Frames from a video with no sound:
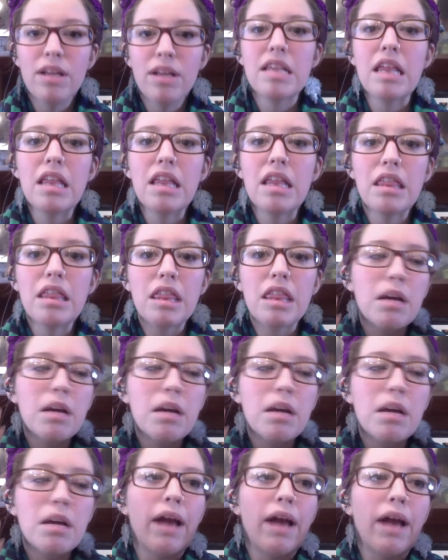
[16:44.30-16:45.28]
Think
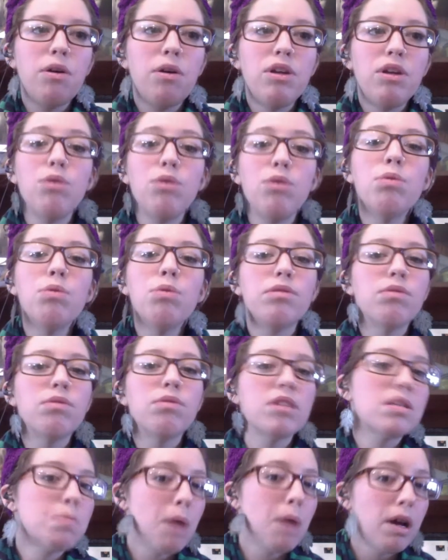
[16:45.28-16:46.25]
about how you would
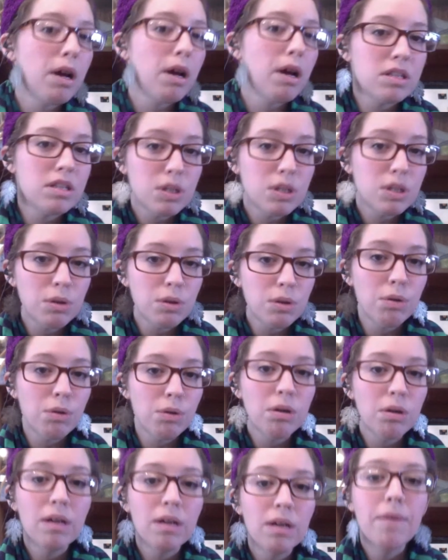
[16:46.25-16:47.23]
respond to
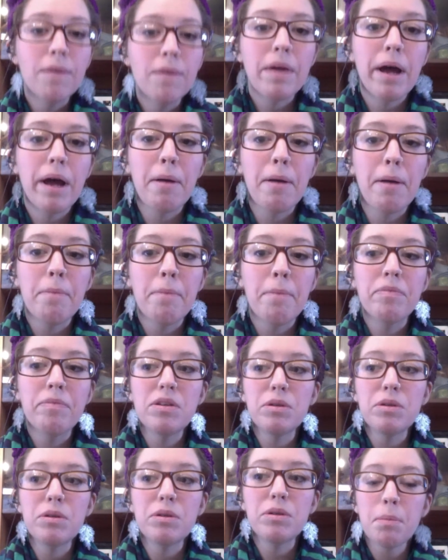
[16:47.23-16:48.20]

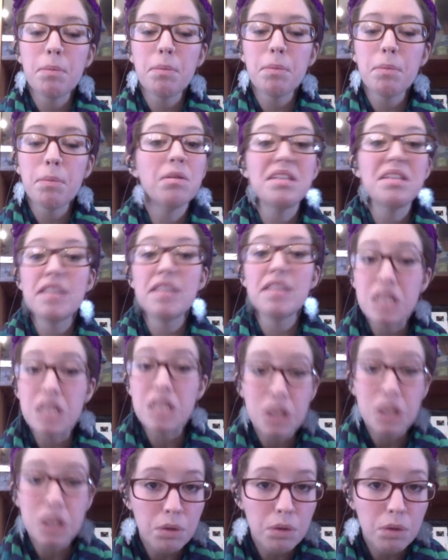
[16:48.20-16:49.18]
something that was sent to
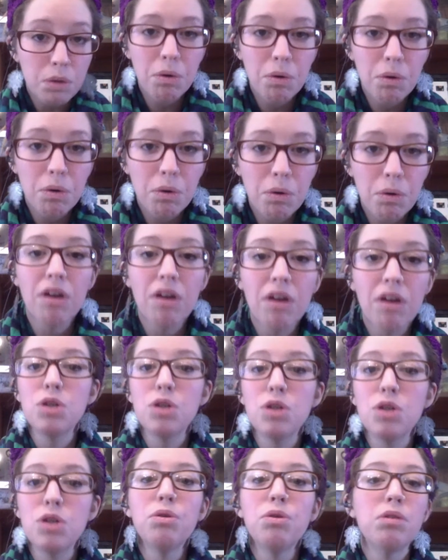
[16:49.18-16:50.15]
you, or
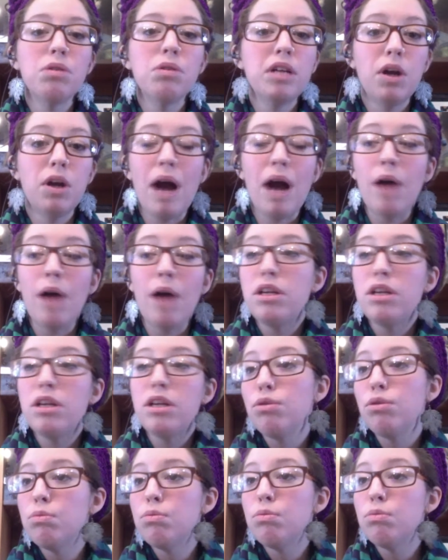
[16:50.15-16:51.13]
how do
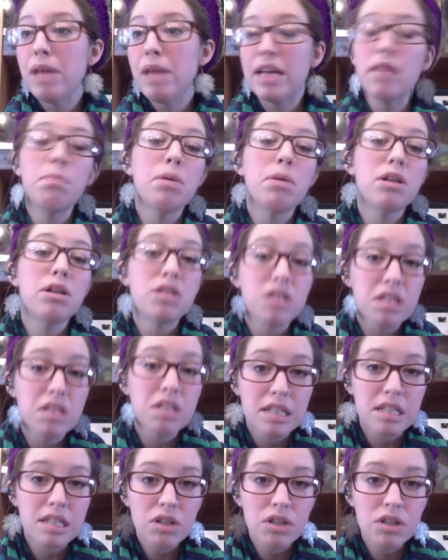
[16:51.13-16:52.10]
you make a purchase
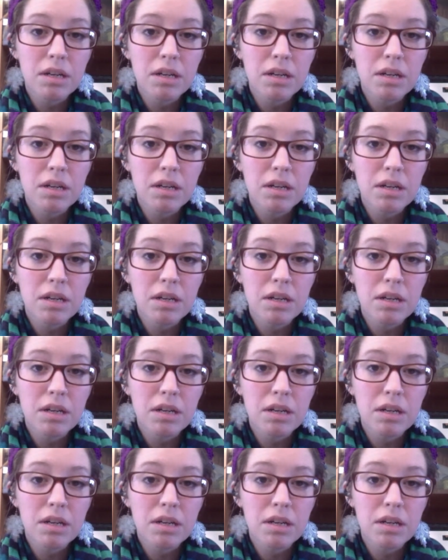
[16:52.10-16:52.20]
decision?